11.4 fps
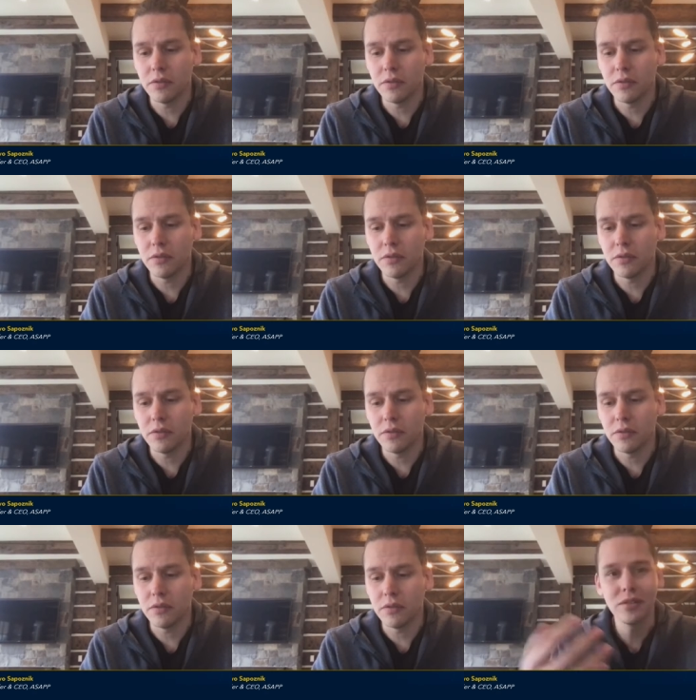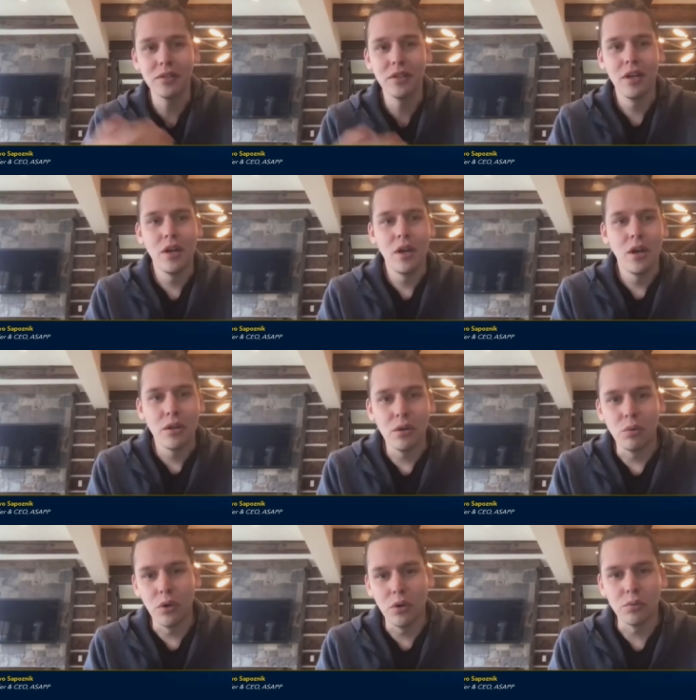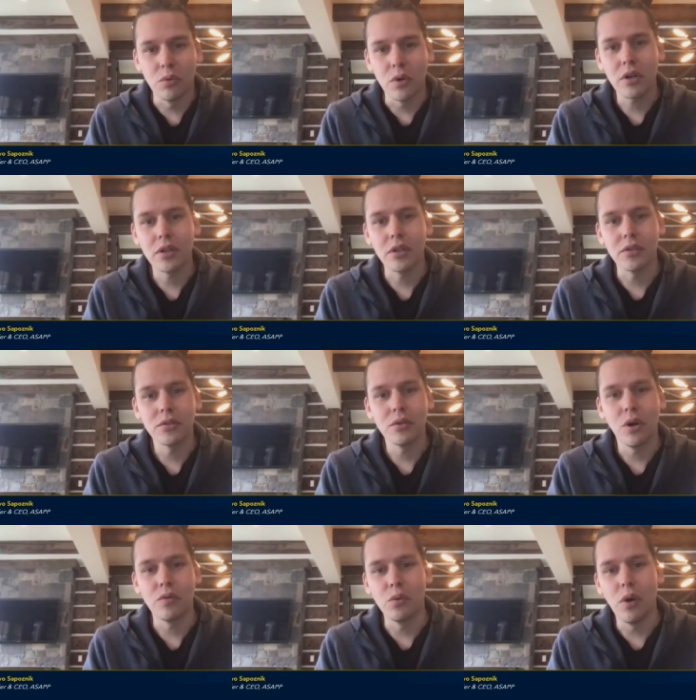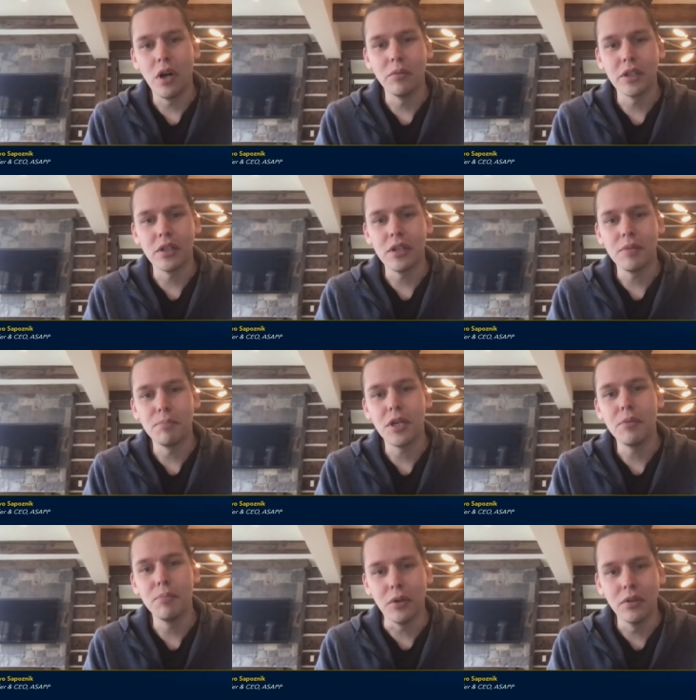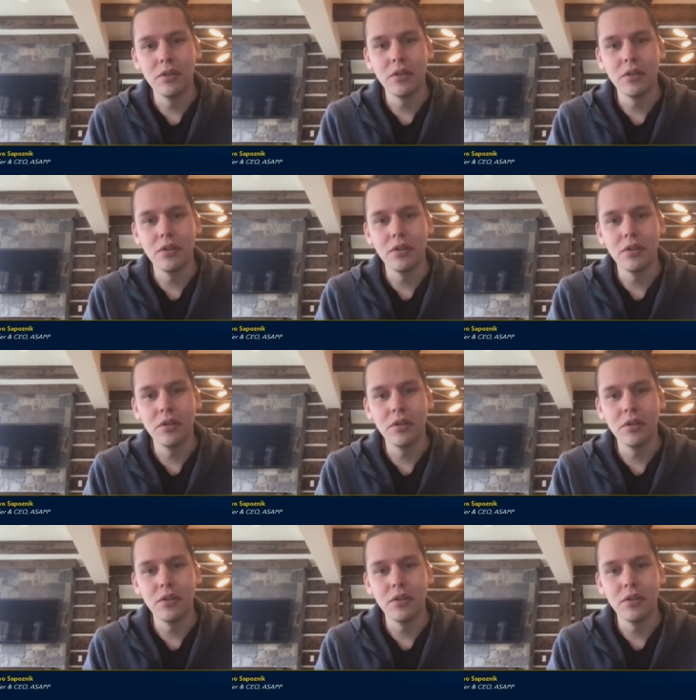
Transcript: I think what makes the world work is overwhelmingly people.